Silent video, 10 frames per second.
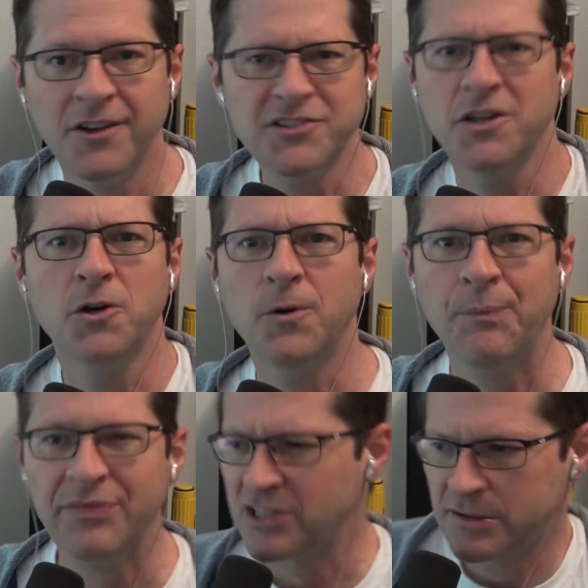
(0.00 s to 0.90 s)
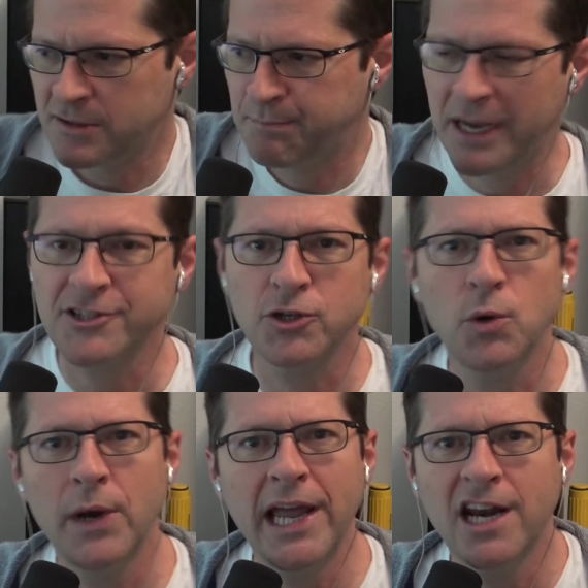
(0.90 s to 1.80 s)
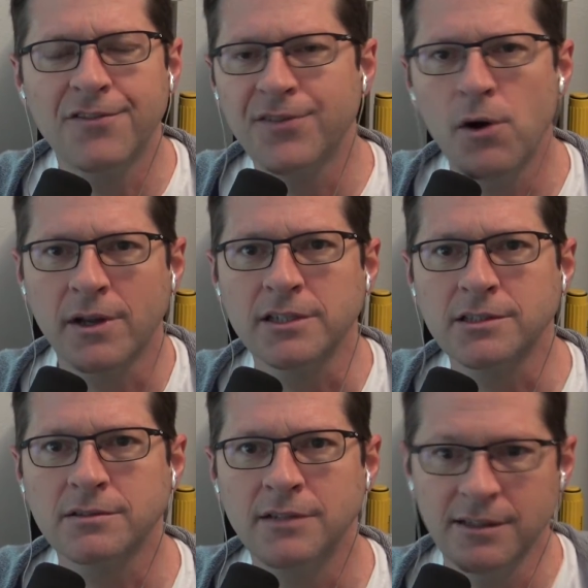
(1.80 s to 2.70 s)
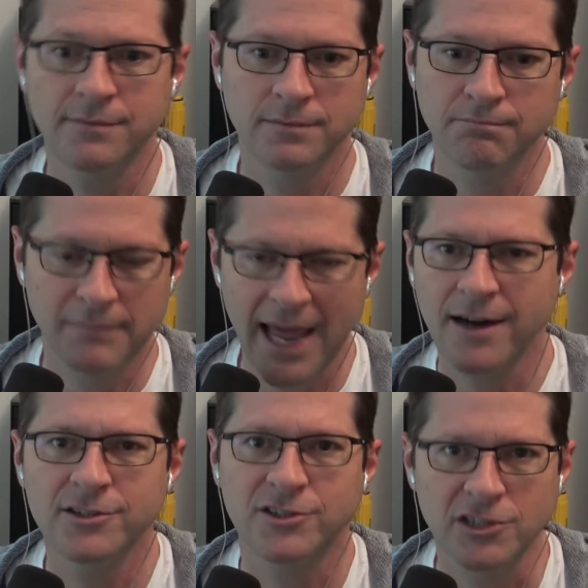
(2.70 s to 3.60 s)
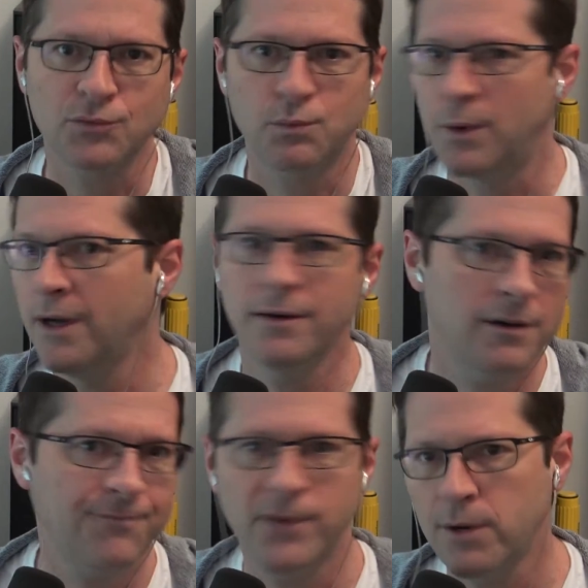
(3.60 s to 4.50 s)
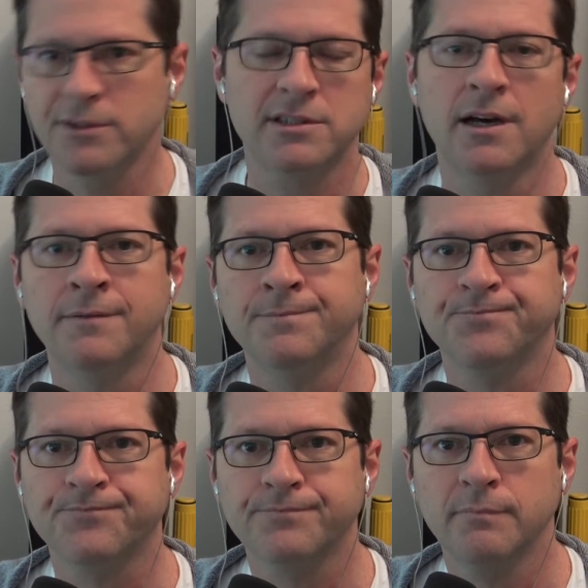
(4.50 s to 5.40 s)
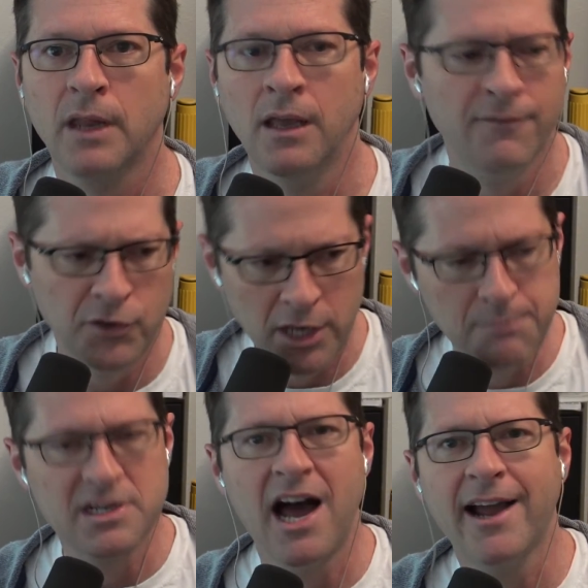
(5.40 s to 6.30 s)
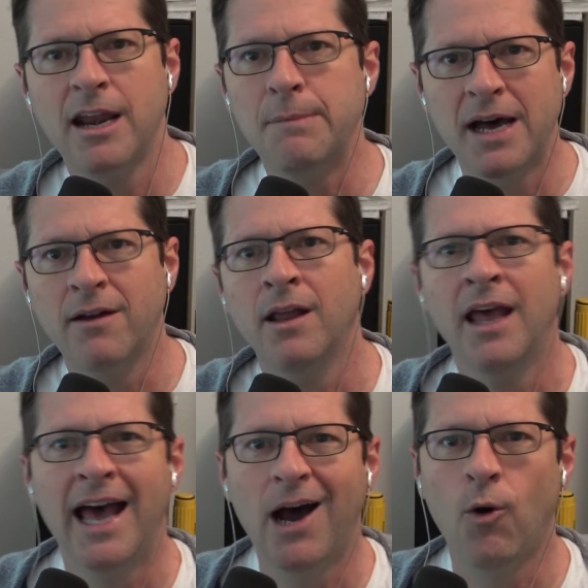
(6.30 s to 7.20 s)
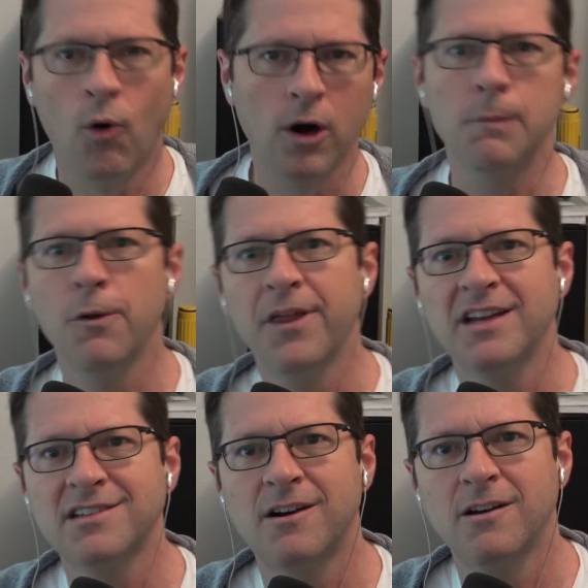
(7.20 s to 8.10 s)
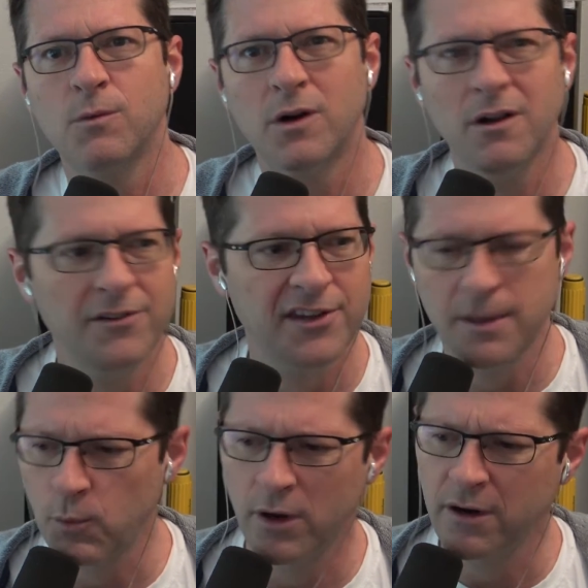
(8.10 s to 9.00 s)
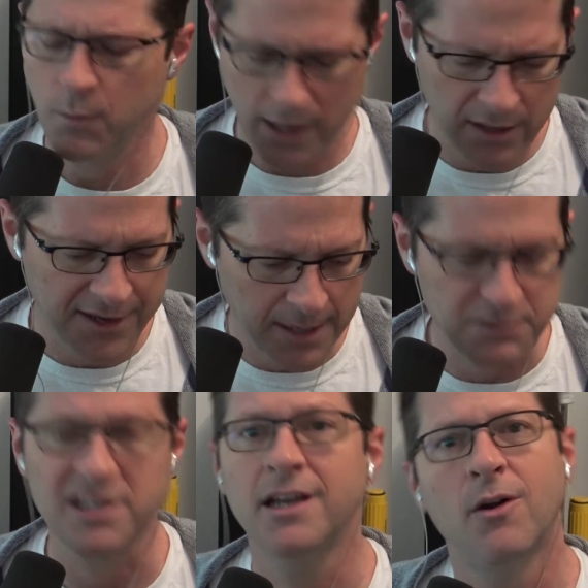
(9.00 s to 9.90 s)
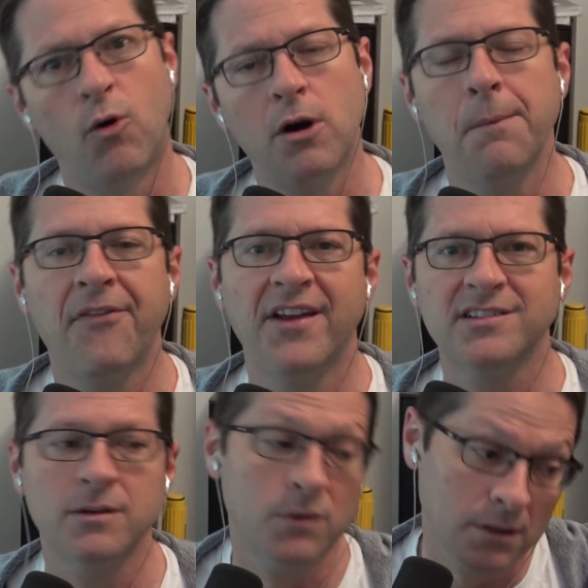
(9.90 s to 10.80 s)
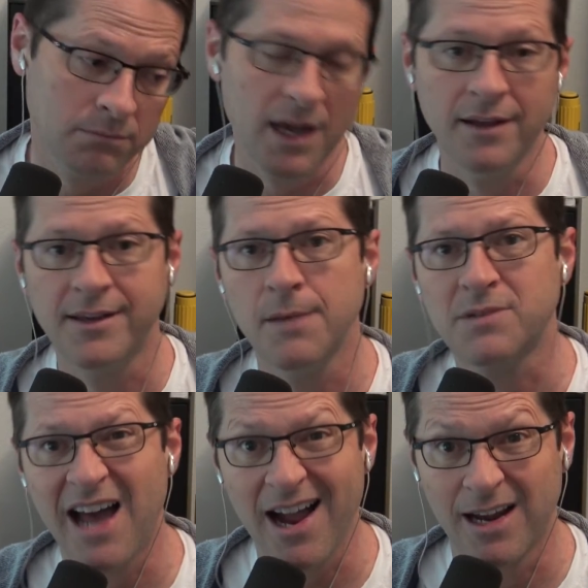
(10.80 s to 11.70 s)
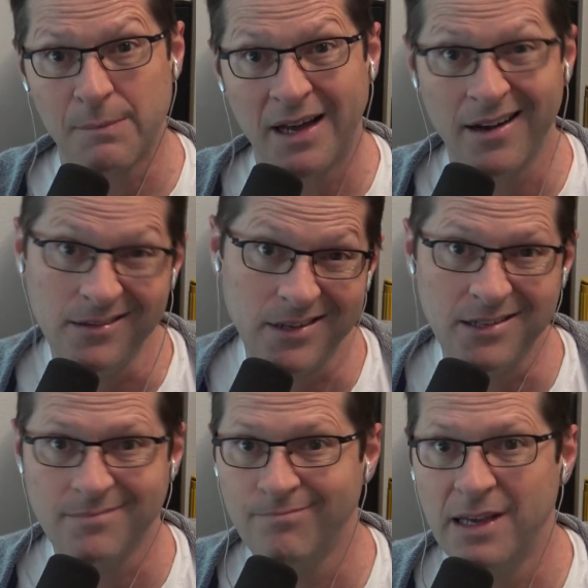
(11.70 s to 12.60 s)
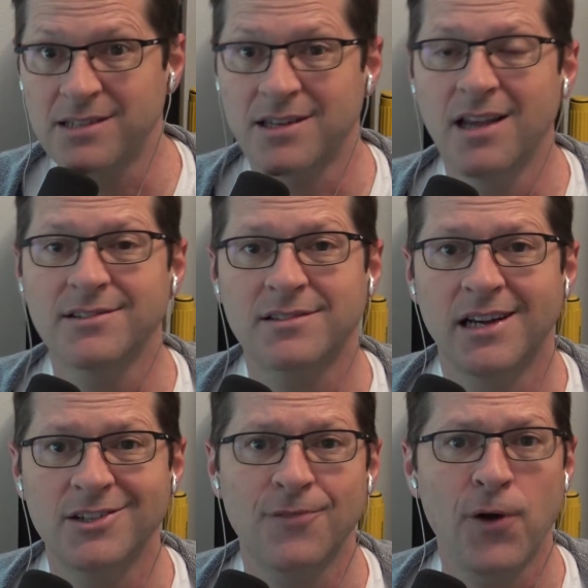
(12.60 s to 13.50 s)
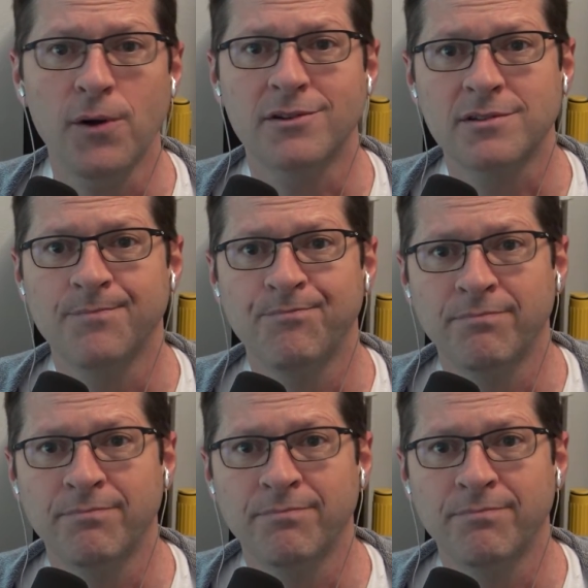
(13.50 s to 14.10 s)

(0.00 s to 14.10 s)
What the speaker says: There's no special way to focus. It matters just what you're focused on. If you keep talking about how horrible things are in the world and you keep wondering why you keep seeing horrible things in the world, well, you keep talking about it. That makes sense. That's your focus.